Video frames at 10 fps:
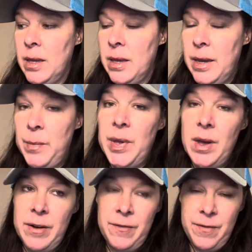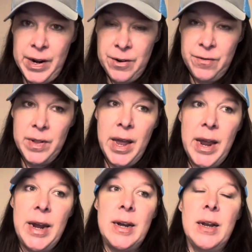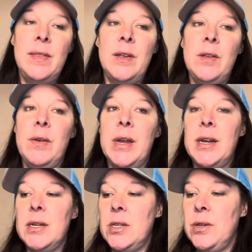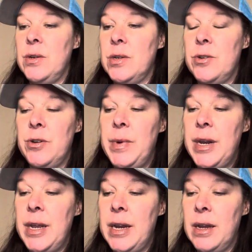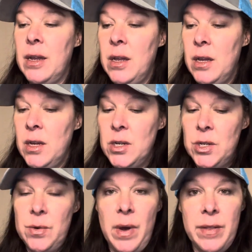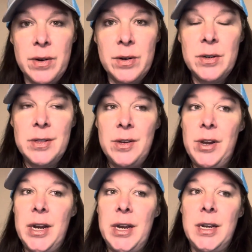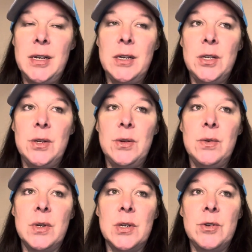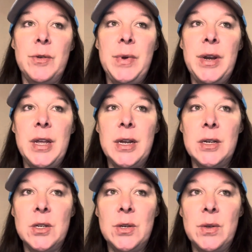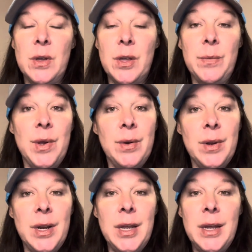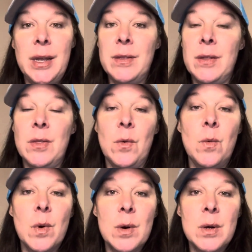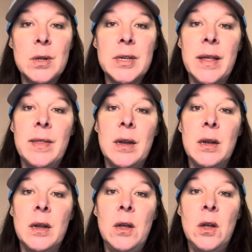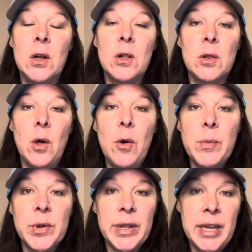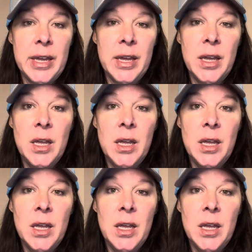get beyond fight or flight, and then you get into contributing to others, then you get into contributing to the community, and then the world, and then globally,